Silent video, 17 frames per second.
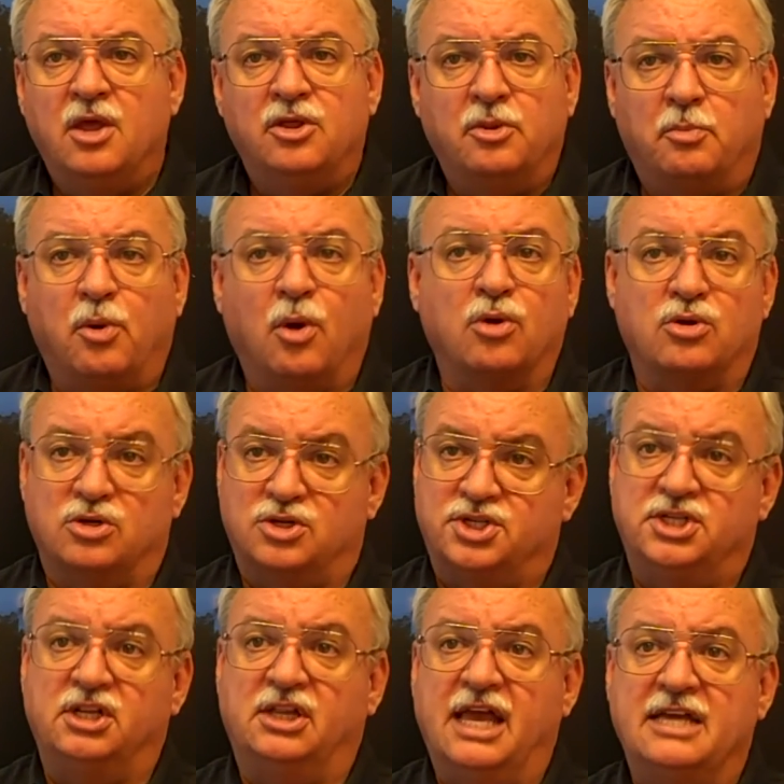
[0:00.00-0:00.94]
The broker
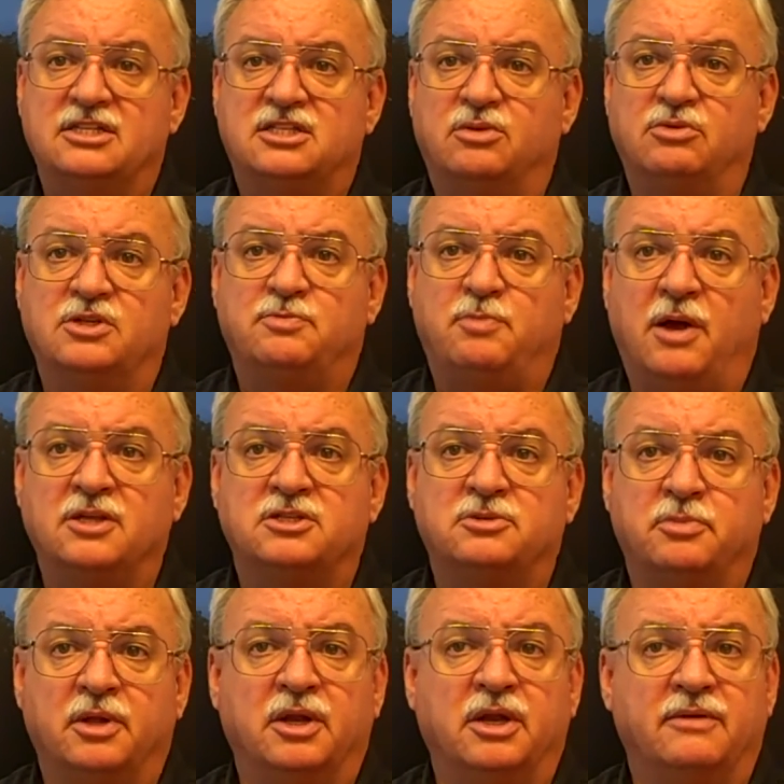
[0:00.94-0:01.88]
still has the
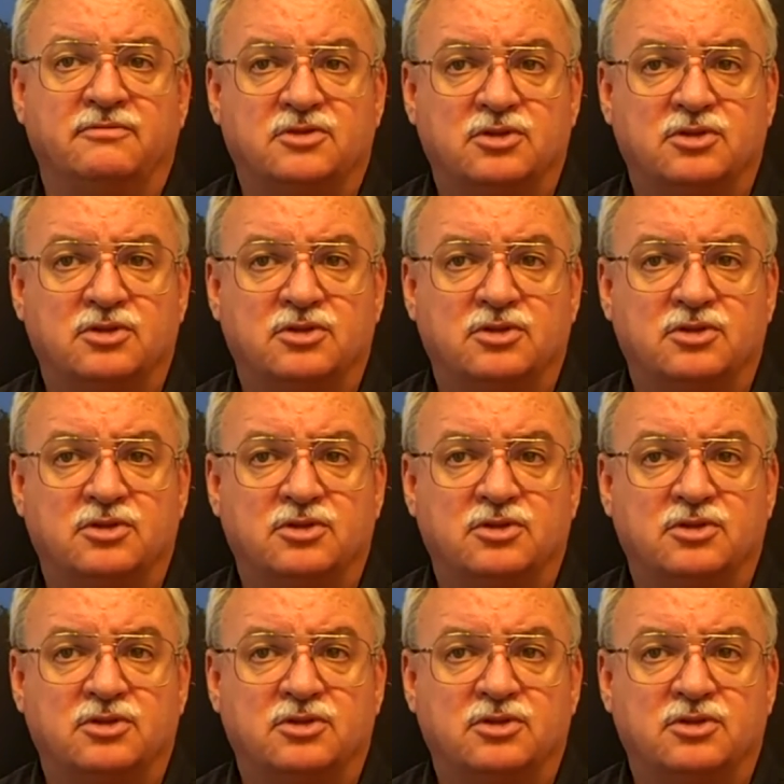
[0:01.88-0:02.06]
responsibility of